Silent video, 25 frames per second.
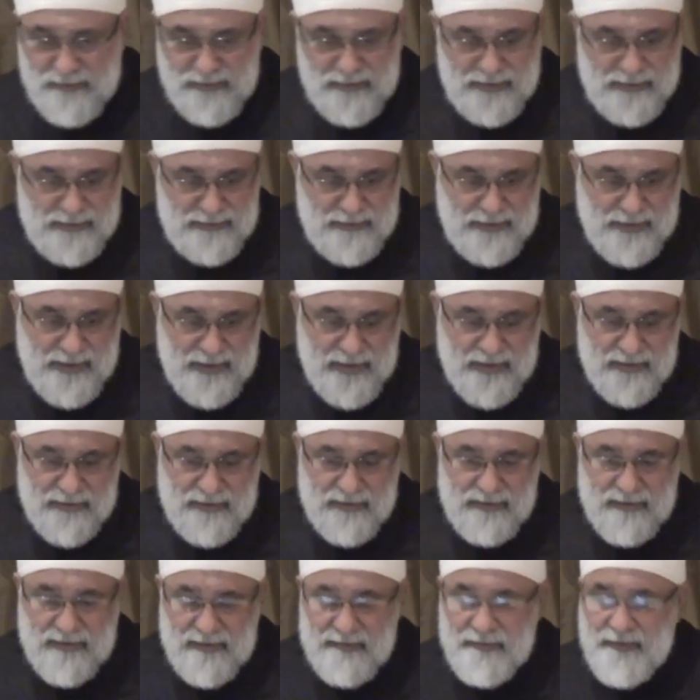in the
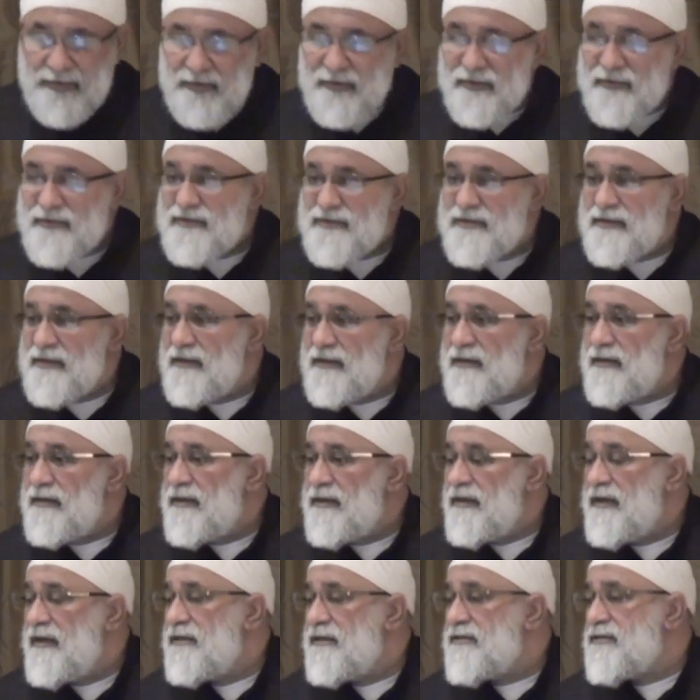akhirah, because
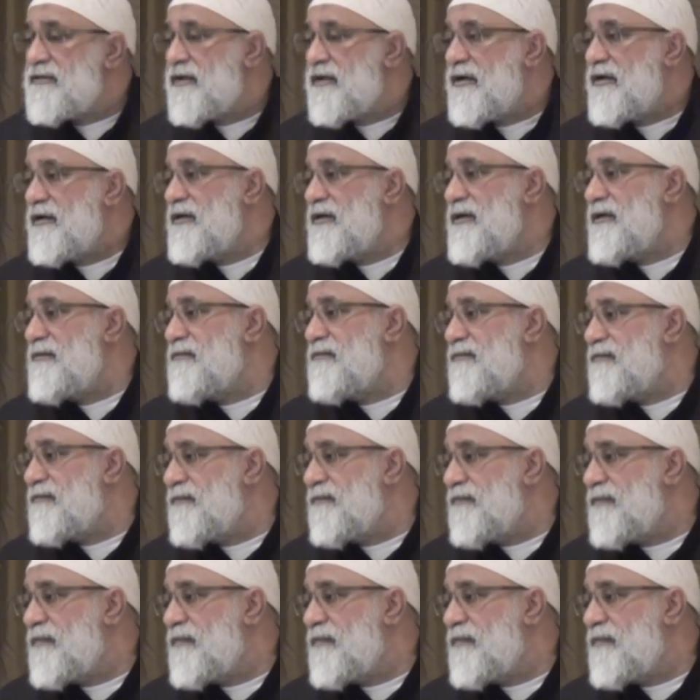He is Rahim.